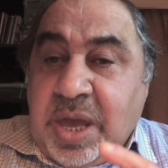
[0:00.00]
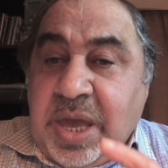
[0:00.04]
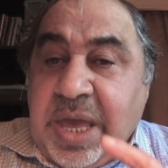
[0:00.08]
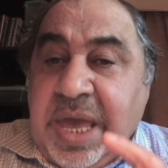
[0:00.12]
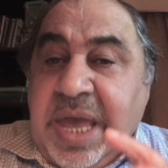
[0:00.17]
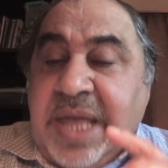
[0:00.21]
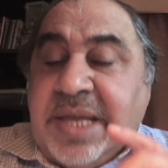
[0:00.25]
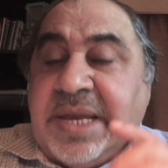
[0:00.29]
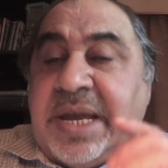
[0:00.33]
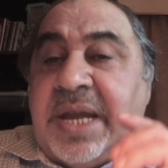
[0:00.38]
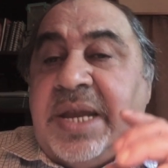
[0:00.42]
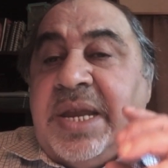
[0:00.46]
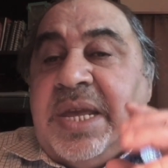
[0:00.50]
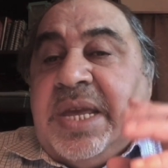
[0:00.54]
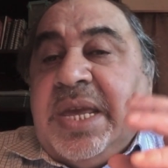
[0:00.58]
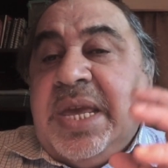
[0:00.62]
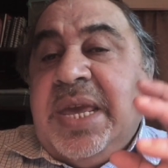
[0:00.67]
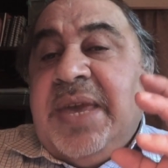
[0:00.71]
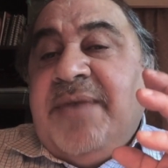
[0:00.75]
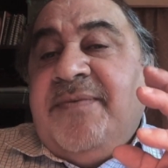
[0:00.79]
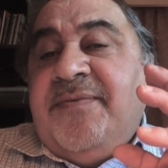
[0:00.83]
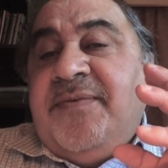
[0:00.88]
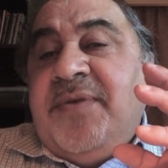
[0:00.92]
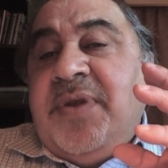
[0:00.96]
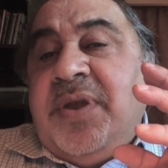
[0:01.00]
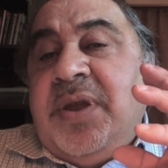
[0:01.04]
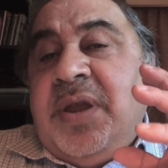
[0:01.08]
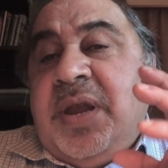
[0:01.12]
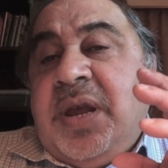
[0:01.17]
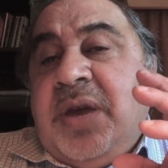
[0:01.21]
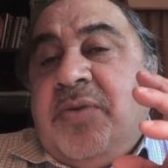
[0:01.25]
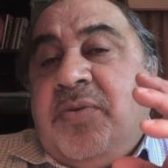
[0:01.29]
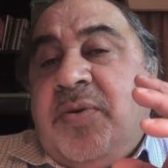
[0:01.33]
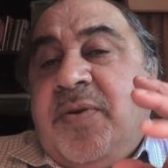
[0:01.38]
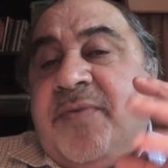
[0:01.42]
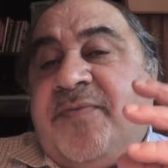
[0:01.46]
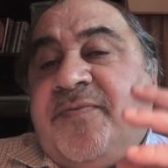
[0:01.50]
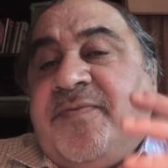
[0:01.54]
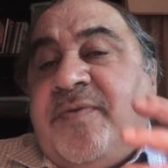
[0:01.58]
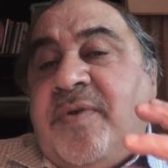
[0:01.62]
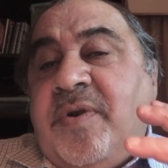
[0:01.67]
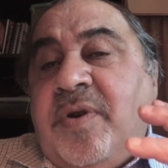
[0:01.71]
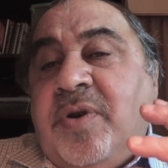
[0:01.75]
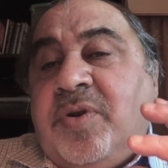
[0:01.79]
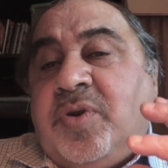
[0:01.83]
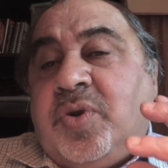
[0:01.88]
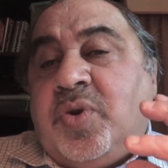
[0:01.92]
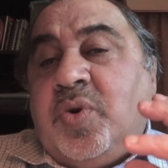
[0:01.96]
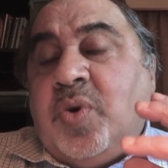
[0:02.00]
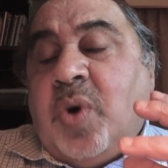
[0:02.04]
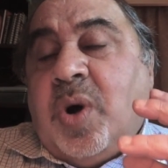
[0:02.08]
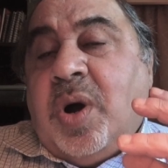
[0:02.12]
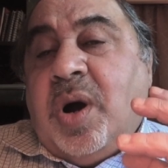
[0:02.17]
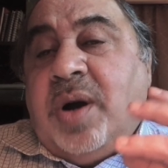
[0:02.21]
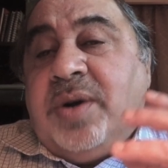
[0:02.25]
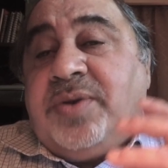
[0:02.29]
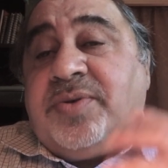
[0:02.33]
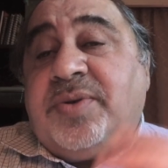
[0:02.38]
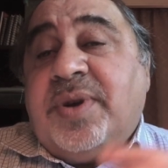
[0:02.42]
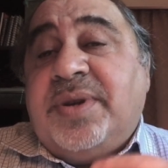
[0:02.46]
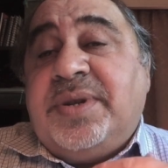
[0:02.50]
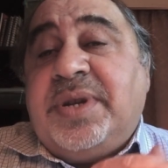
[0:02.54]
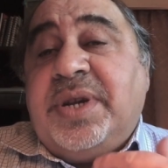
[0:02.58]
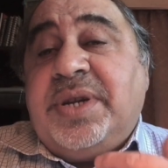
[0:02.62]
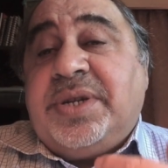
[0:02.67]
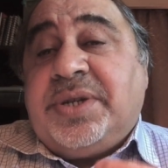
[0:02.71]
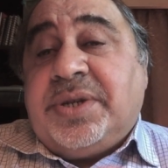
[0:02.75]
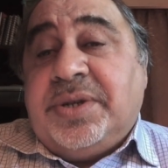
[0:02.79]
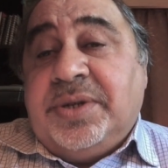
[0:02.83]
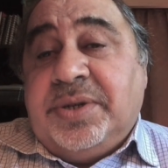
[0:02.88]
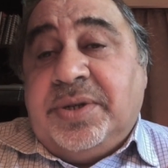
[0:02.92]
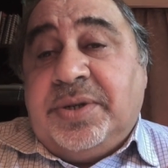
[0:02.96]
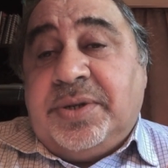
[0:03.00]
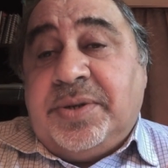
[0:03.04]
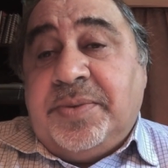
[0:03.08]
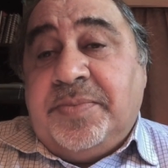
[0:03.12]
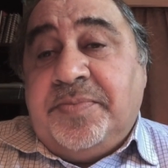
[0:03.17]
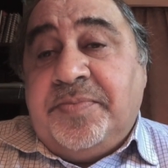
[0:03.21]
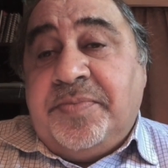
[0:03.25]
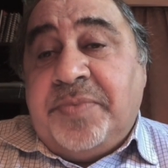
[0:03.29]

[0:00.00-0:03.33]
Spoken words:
It could even refer to our traditions.